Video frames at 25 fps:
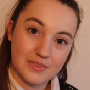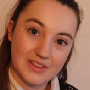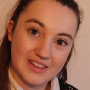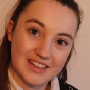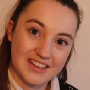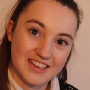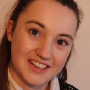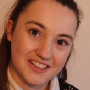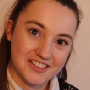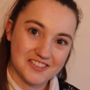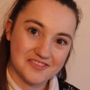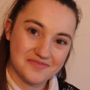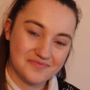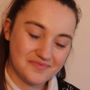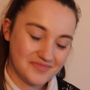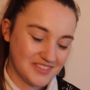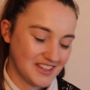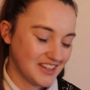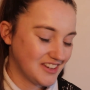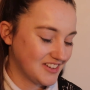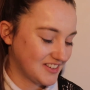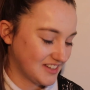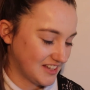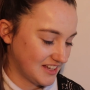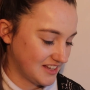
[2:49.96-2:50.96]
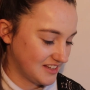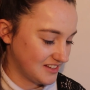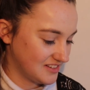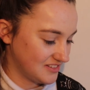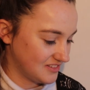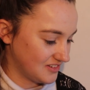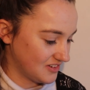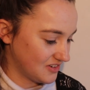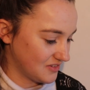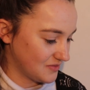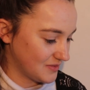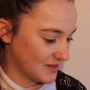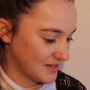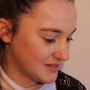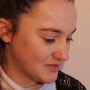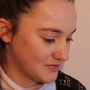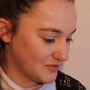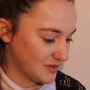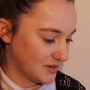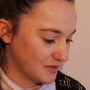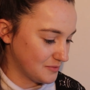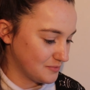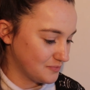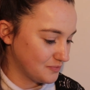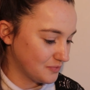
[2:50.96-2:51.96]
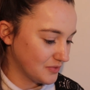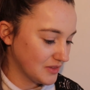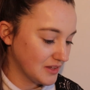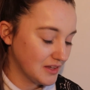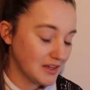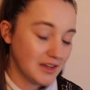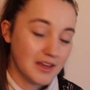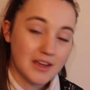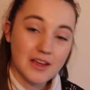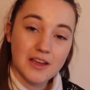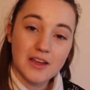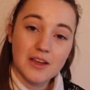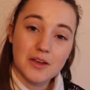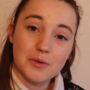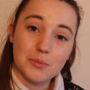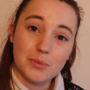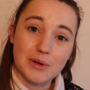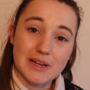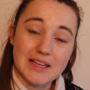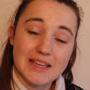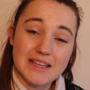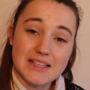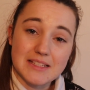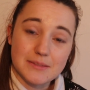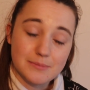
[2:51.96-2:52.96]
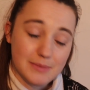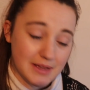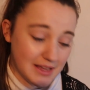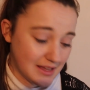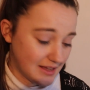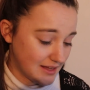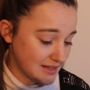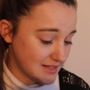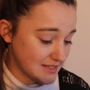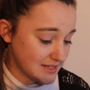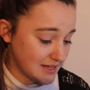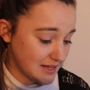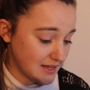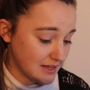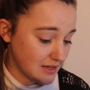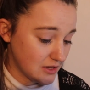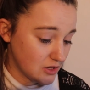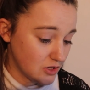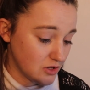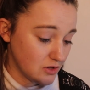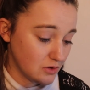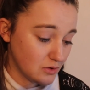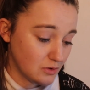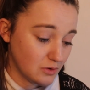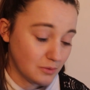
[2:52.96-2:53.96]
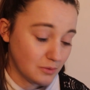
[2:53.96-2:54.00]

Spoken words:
Yeah, okay, no, that's fine. Please, may I take your